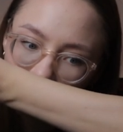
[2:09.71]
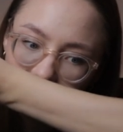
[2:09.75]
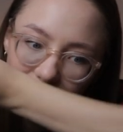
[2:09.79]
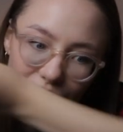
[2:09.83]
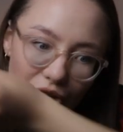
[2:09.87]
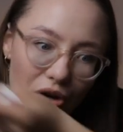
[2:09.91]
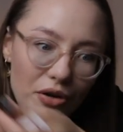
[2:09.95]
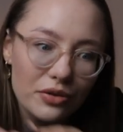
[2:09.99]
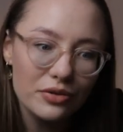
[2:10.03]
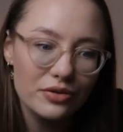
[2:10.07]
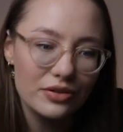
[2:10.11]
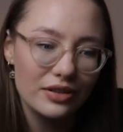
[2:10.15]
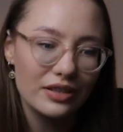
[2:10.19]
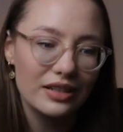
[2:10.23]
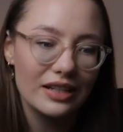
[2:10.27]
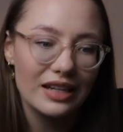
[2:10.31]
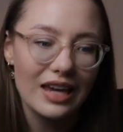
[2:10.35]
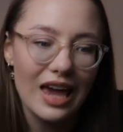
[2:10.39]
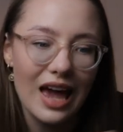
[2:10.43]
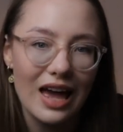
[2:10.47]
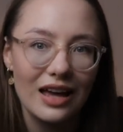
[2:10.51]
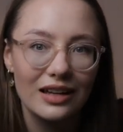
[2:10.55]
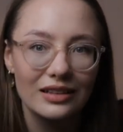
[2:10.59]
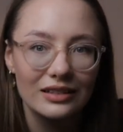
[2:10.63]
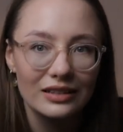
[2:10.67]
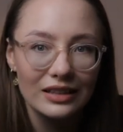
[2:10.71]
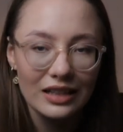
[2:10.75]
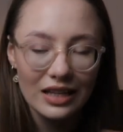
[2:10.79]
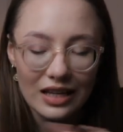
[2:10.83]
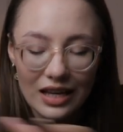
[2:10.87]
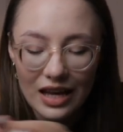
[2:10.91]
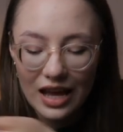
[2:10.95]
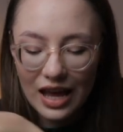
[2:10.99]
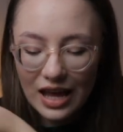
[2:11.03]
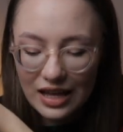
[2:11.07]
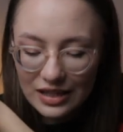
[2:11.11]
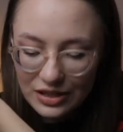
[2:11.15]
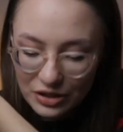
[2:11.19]
Totally, yeah.
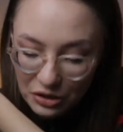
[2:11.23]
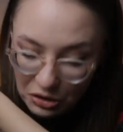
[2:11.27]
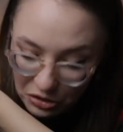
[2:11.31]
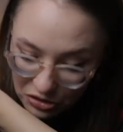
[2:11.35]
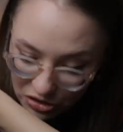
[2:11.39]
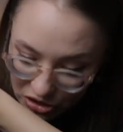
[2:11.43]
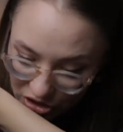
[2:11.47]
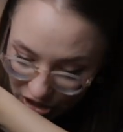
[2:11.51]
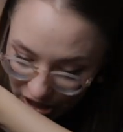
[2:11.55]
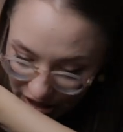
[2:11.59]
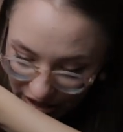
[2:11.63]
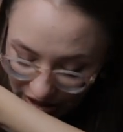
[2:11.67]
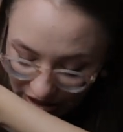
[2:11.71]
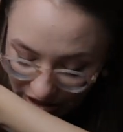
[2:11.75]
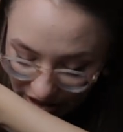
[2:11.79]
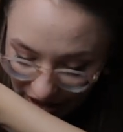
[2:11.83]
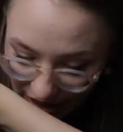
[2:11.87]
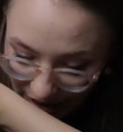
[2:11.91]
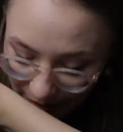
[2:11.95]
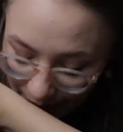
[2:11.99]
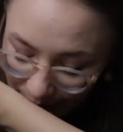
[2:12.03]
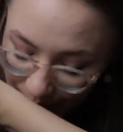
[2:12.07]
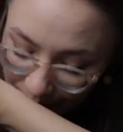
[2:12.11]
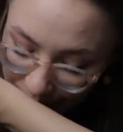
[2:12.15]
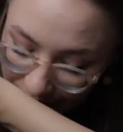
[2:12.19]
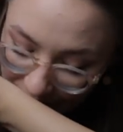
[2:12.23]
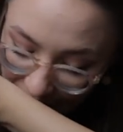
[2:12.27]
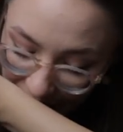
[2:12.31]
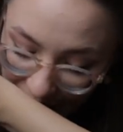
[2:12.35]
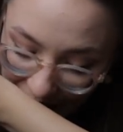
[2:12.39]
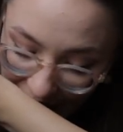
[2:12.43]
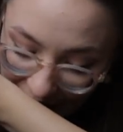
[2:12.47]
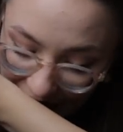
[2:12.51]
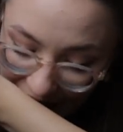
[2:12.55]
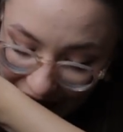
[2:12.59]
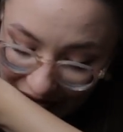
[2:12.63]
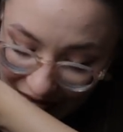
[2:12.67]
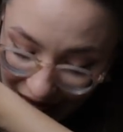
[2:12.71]
It's got ginger,
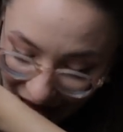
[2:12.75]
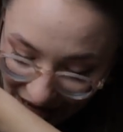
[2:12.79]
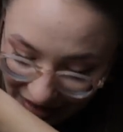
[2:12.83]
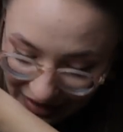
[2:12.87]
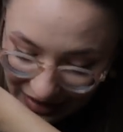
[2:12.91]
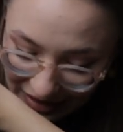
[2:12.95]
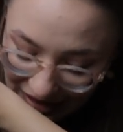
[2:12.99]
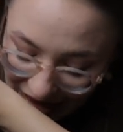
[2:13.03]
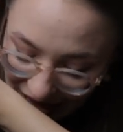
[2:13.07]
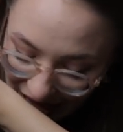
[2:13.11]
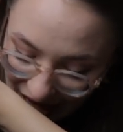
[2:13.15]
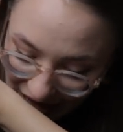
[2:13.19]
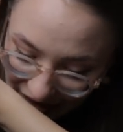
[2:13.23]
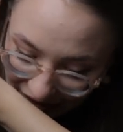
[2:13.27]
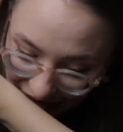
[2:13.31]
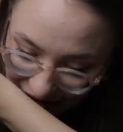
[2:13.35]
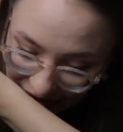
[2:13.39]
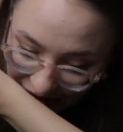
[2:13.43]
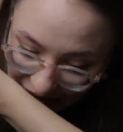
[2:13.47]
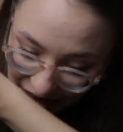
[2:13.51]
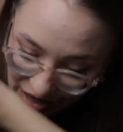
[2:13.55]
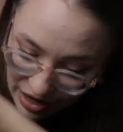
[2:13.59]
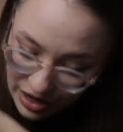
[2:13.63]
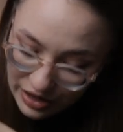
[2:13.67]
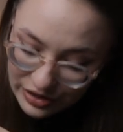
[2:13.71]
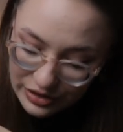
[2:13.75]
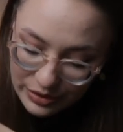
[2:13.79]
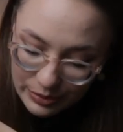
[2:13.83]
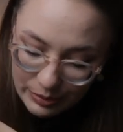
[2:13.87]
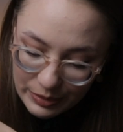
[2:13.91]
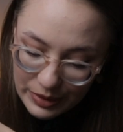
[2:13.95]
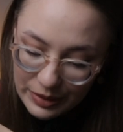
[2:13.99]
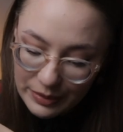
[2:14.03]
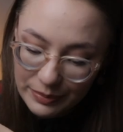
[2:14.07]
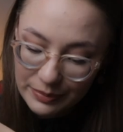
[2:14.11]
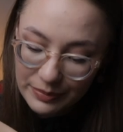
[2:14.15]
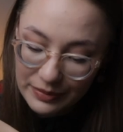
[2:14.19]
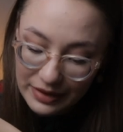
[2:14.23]
ylang ylang,
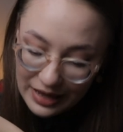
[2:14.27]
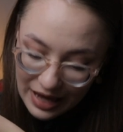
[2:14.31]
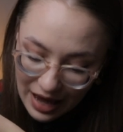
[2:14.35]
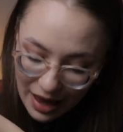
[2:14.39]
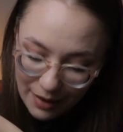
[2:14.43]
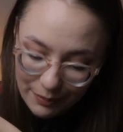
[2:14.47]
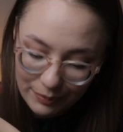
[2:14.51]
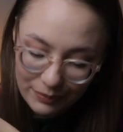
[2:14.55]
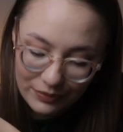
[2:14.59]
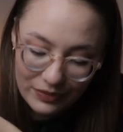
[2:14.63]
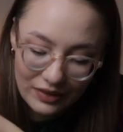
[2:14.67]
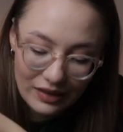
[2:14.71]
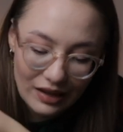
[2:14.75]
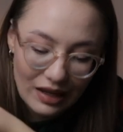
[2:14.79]
cardamom, yeah